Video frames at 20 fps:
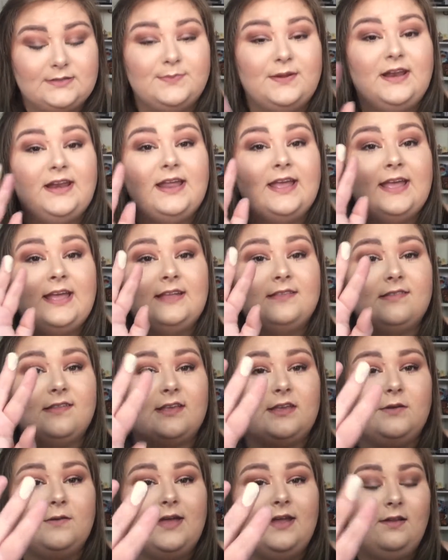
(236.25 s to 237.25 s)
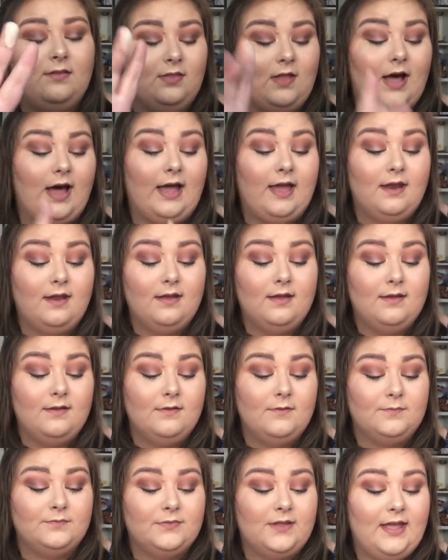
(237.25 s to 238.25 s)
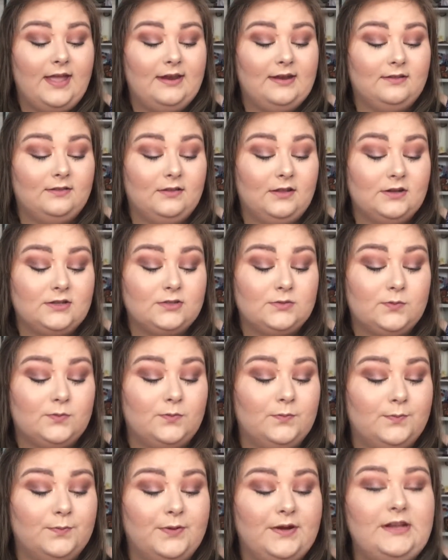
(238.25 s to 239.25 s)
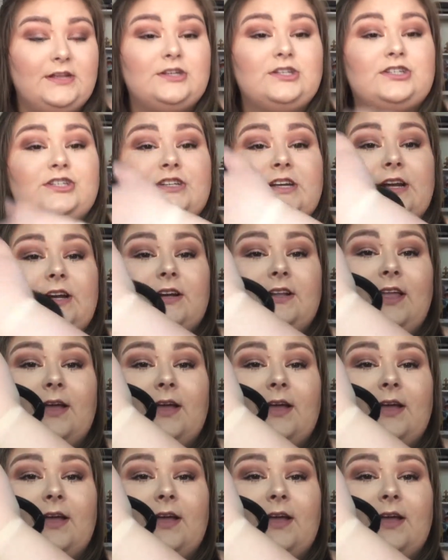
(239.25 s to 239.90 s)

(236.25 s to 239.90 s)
but it hits, like, you get a lot and it looks pretty sheer